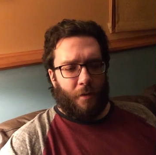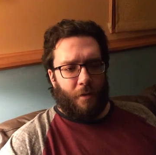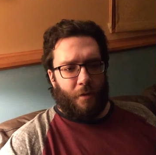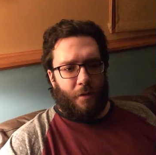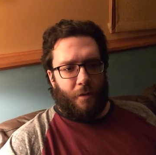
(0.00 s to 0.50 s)

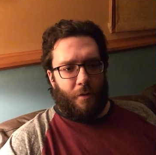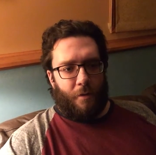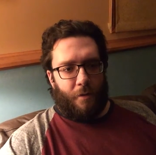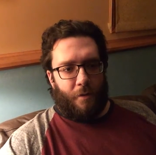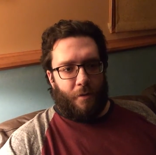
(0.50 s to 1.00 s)

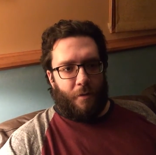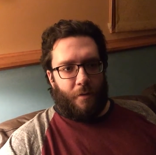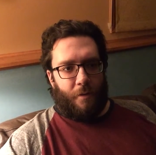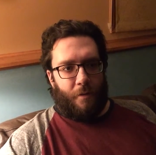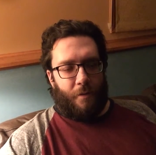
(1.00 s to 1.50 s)

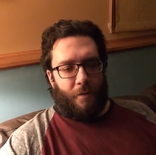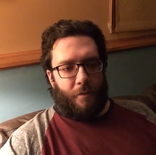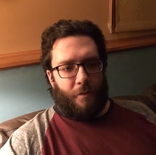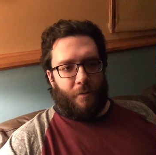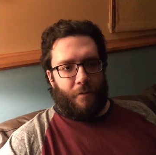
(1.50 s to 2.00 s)

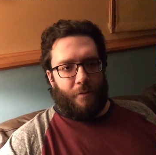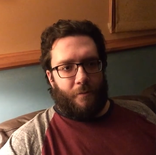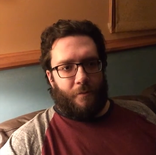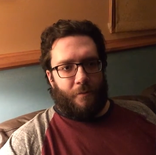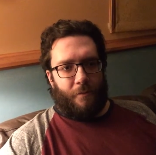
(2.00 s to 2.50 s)

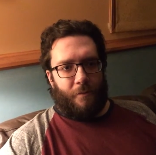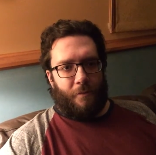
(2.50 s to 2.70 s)
(no one is talking)